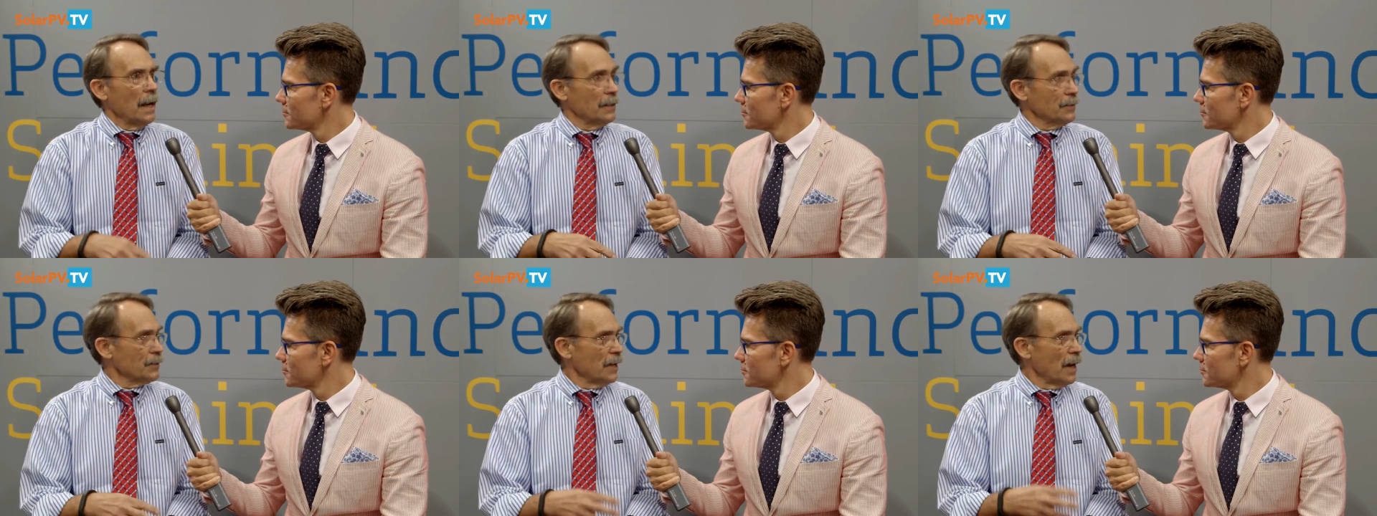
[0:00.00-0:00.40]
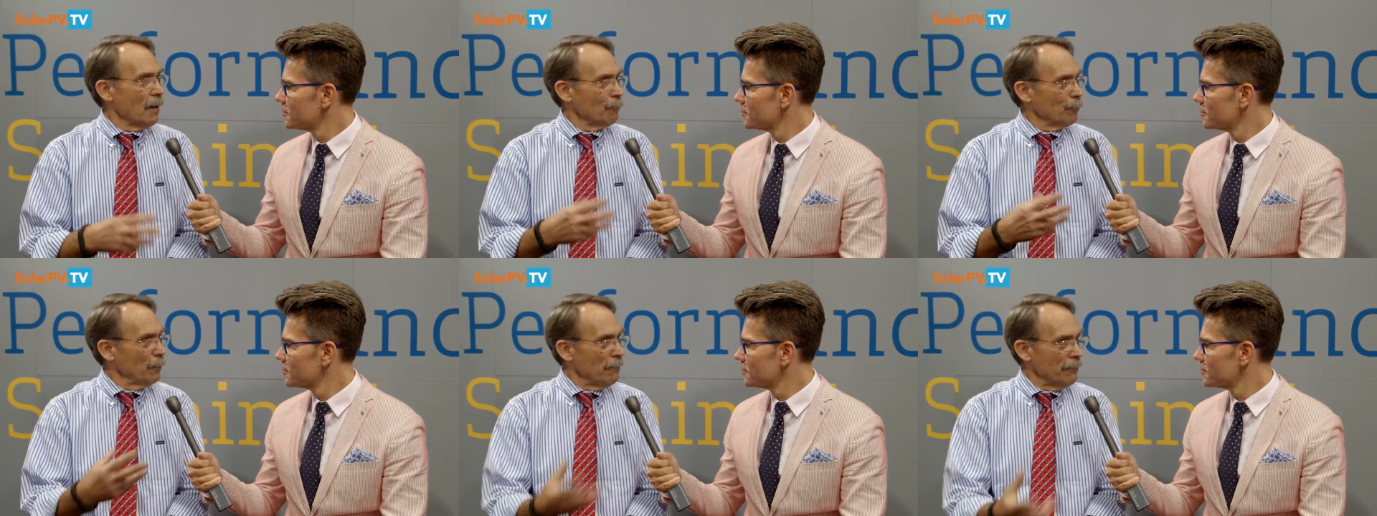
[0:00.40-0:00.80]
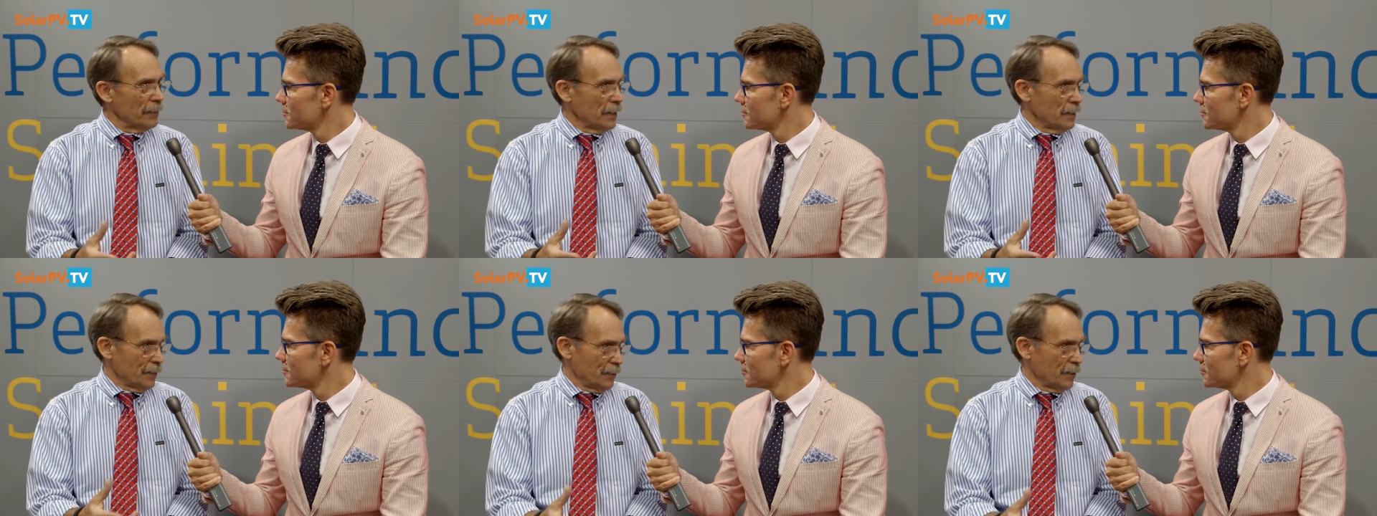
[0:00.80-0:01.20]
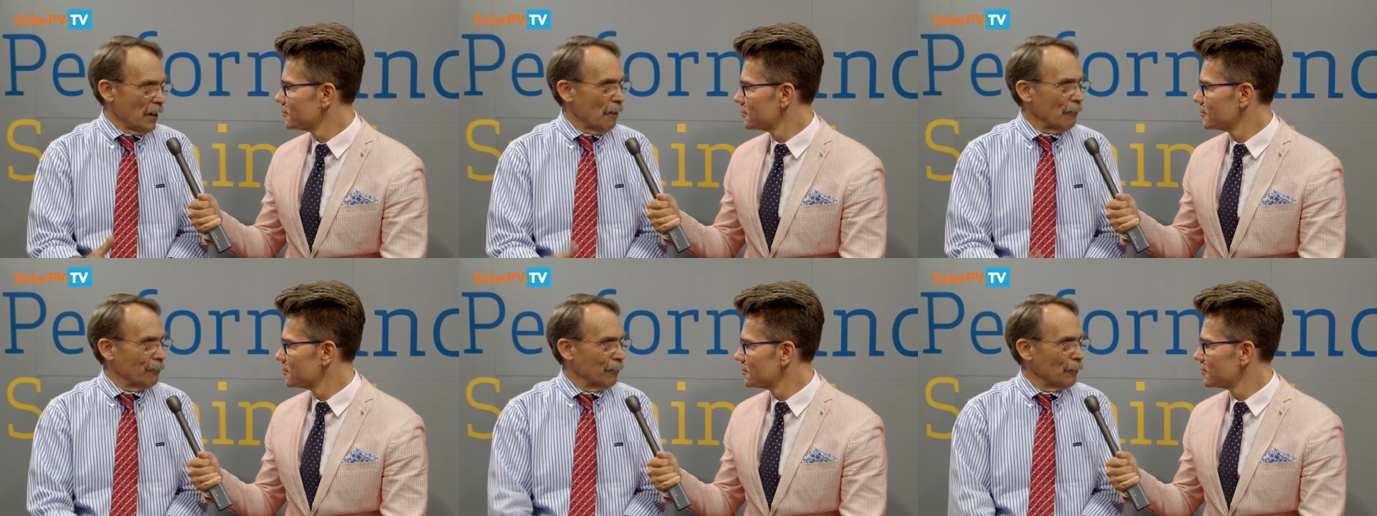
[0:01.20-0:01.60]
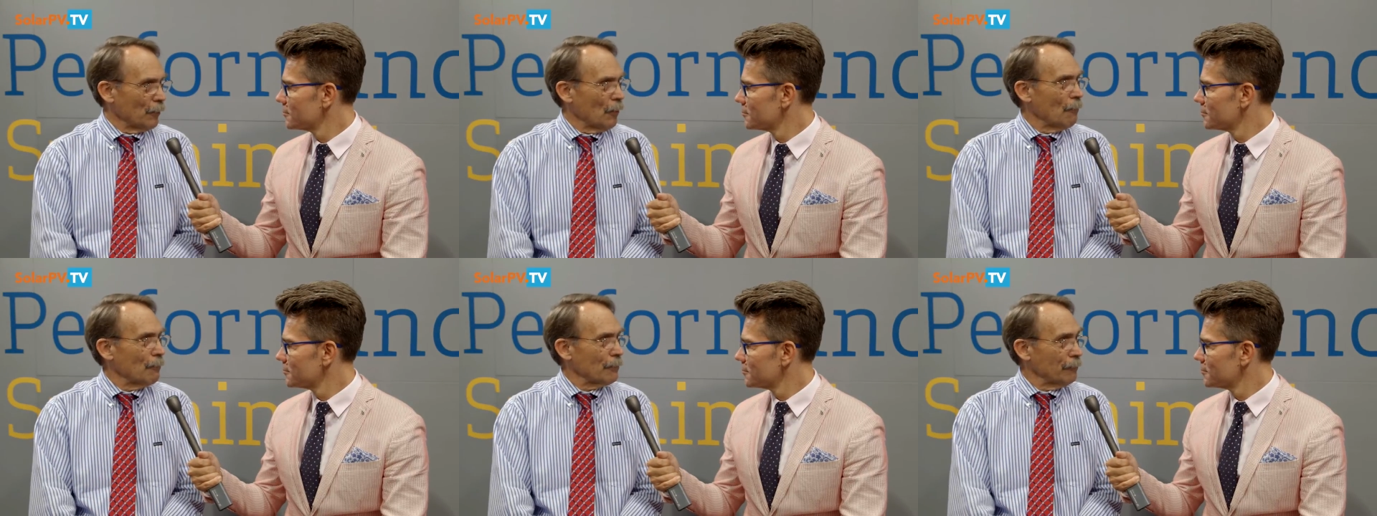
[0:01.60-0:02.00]
Speaker 1: has now proven itself
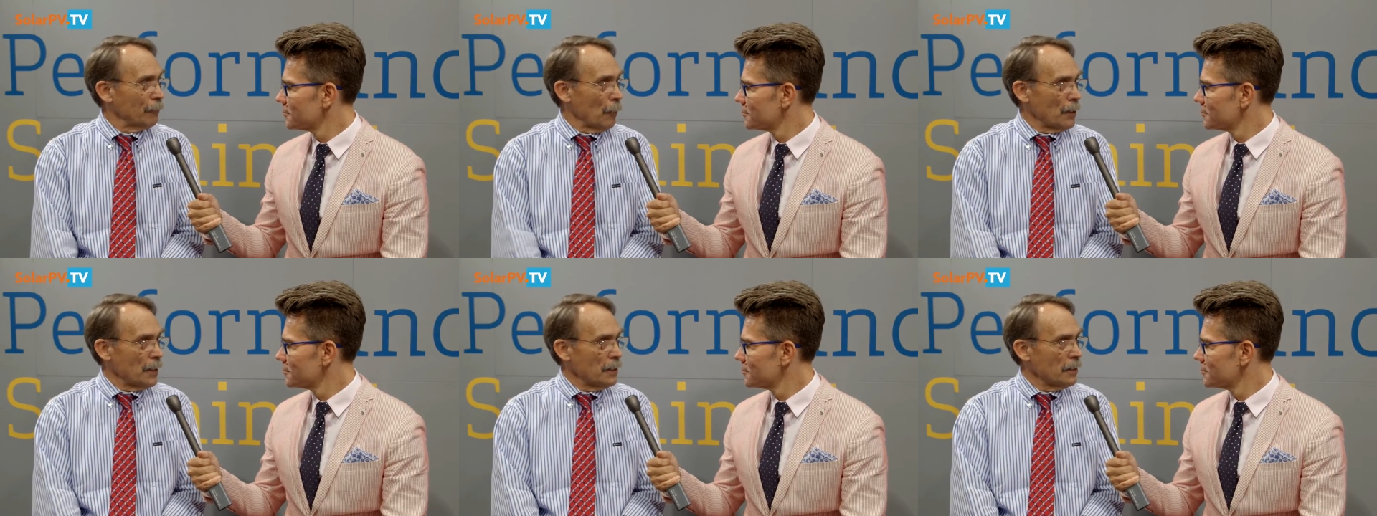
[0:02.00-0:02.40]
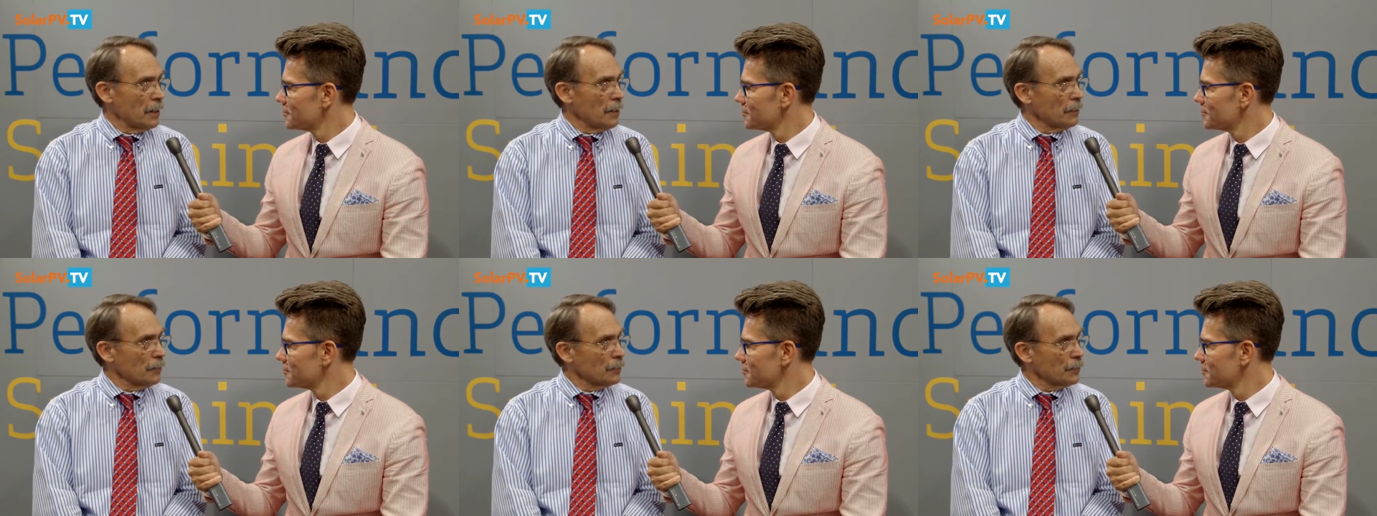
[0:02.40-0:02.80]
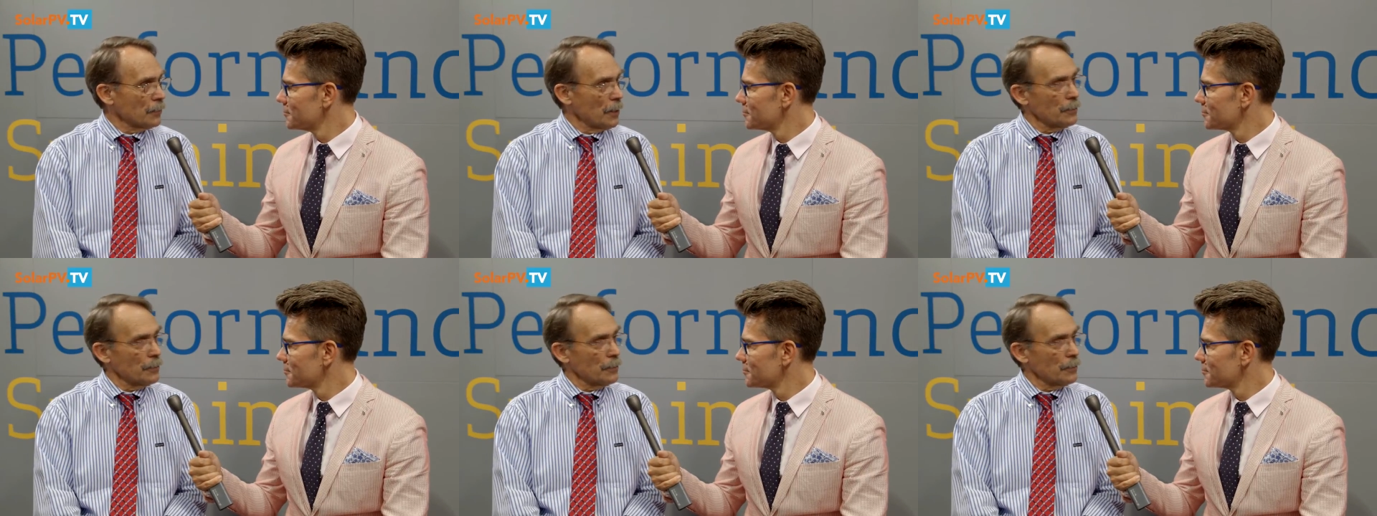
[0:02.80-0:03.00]
for over 40 years.